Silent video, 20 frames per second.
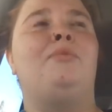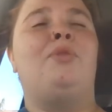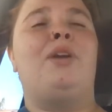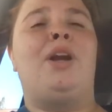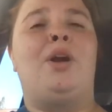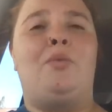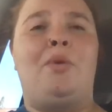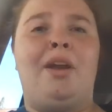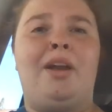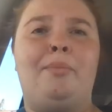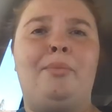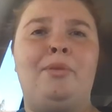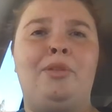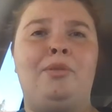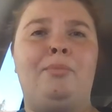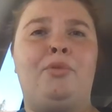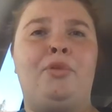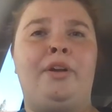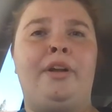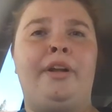when I wake up in
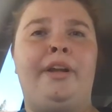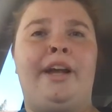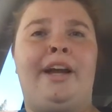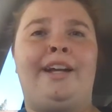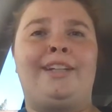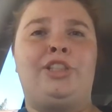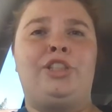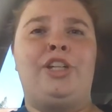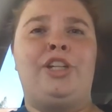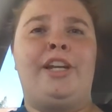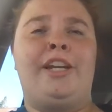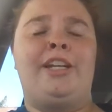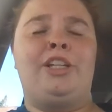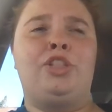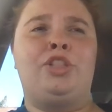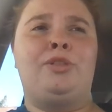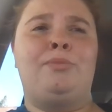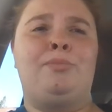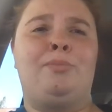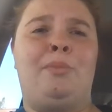the morning, I
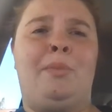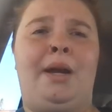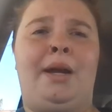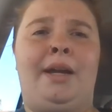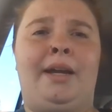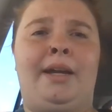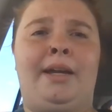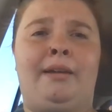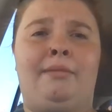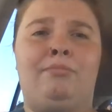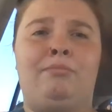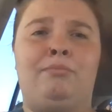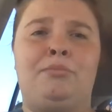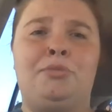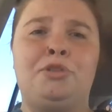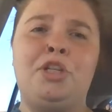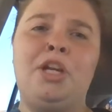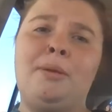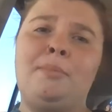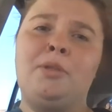change my
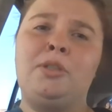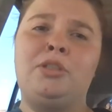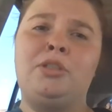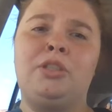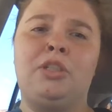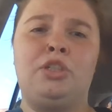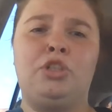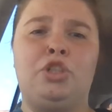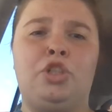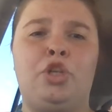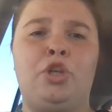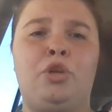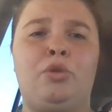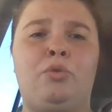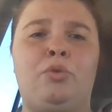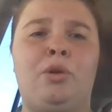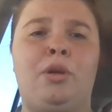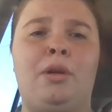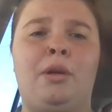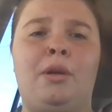pajamas
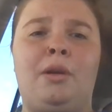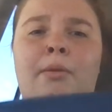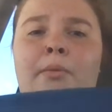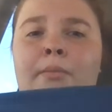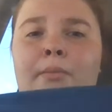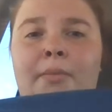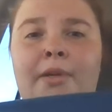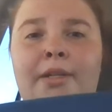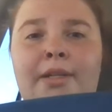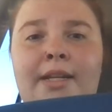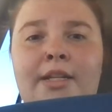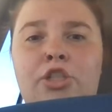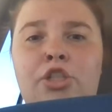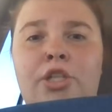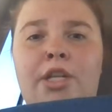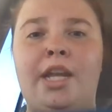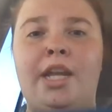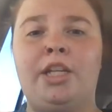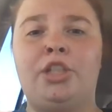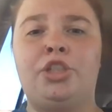into my day
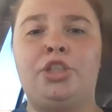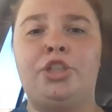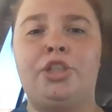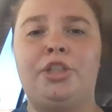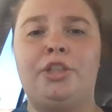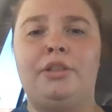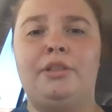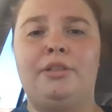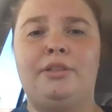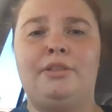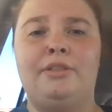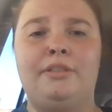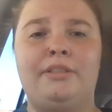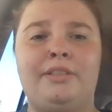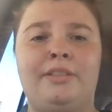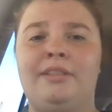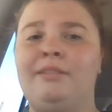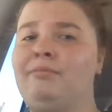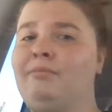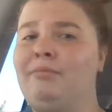to day shirt,
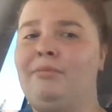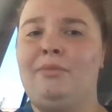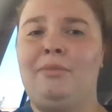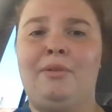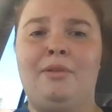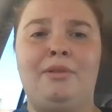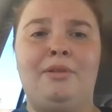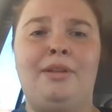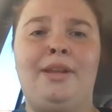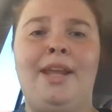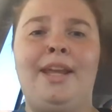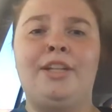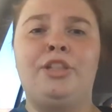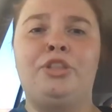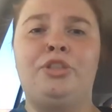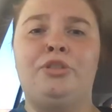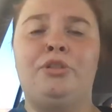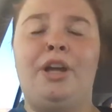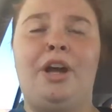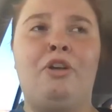day
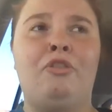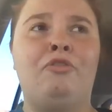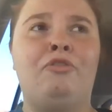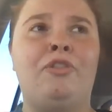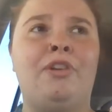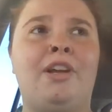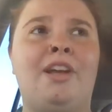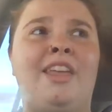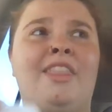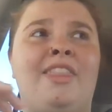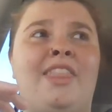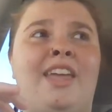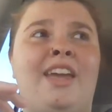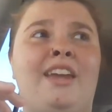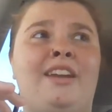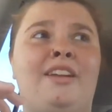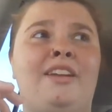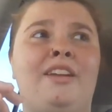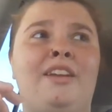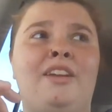sh- outfit, and
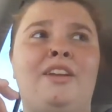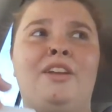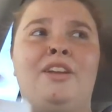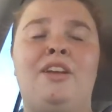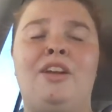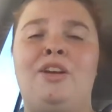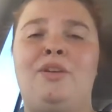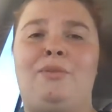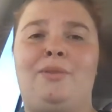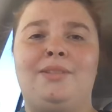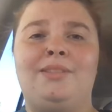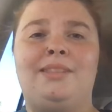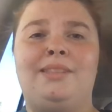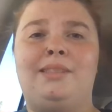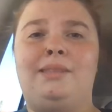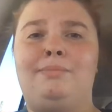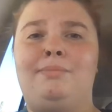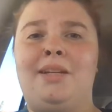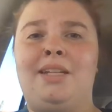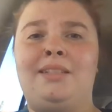then once
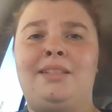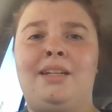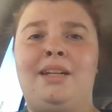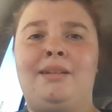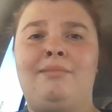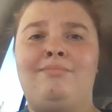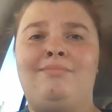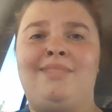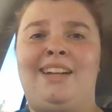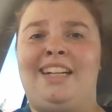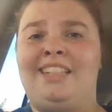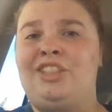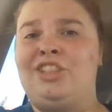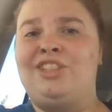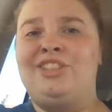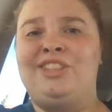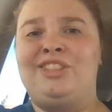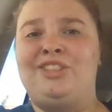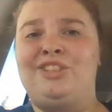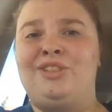it's bedtime, I
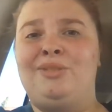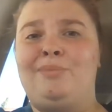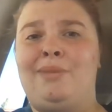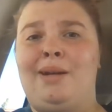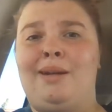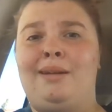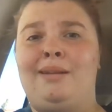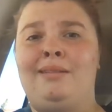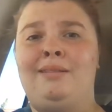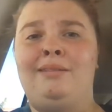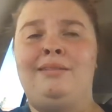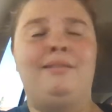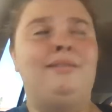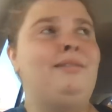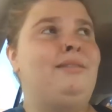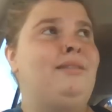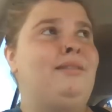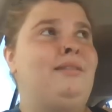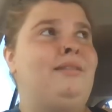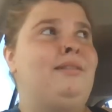change into my
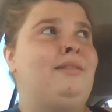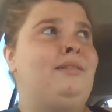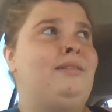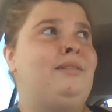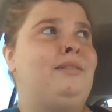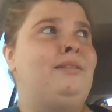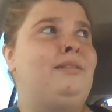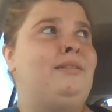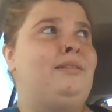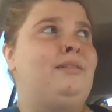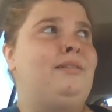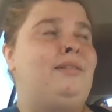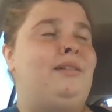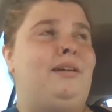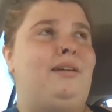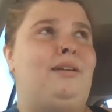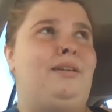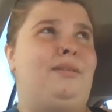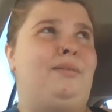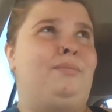
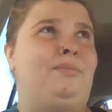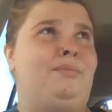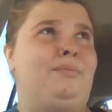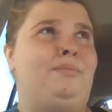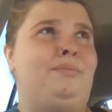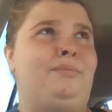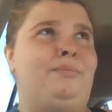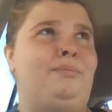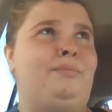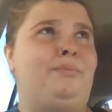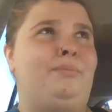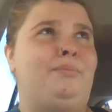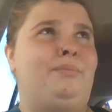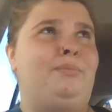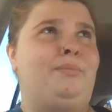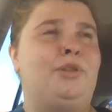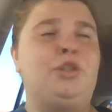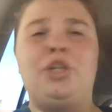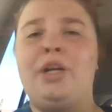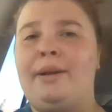um
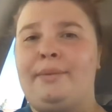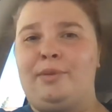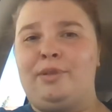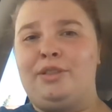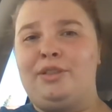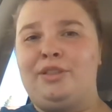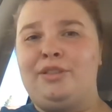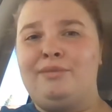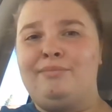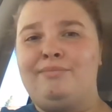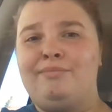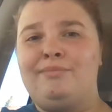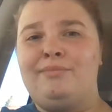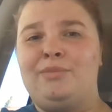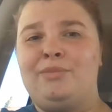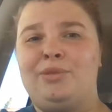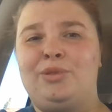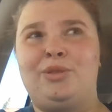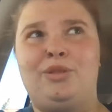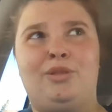pajamas.
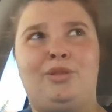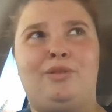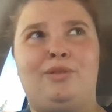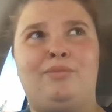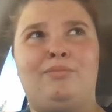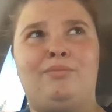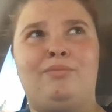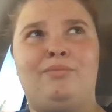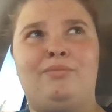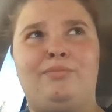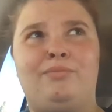So